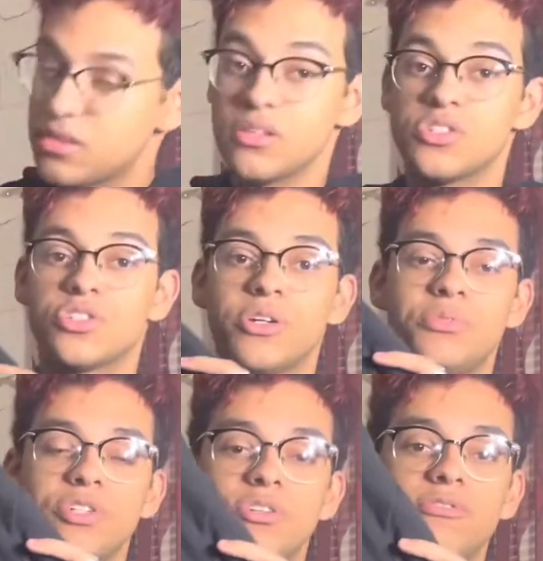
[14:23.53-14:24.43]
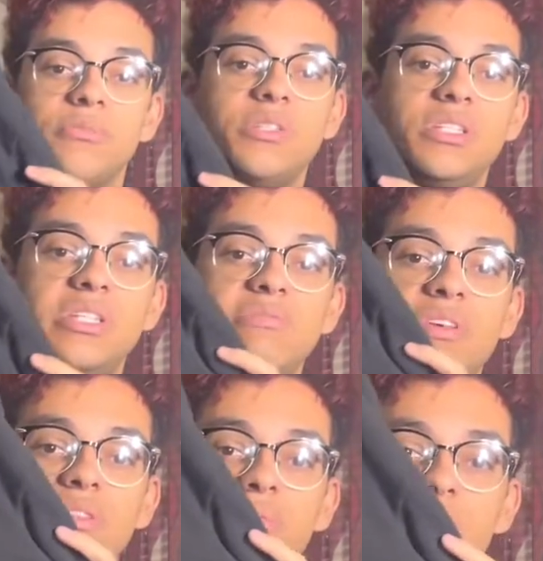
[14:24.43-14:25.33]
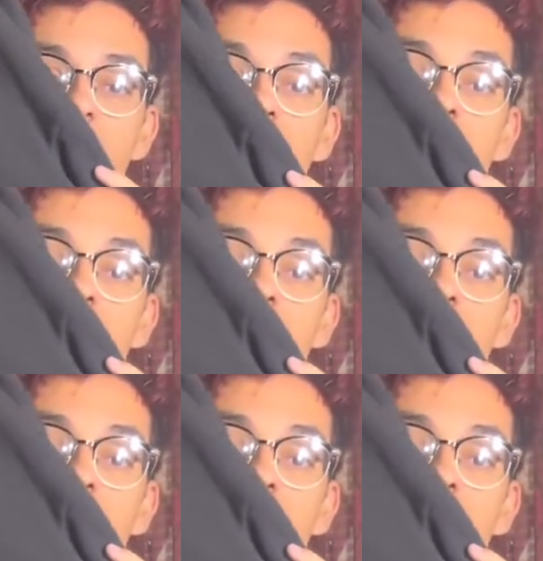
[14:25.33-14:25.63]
the scripture from CTV3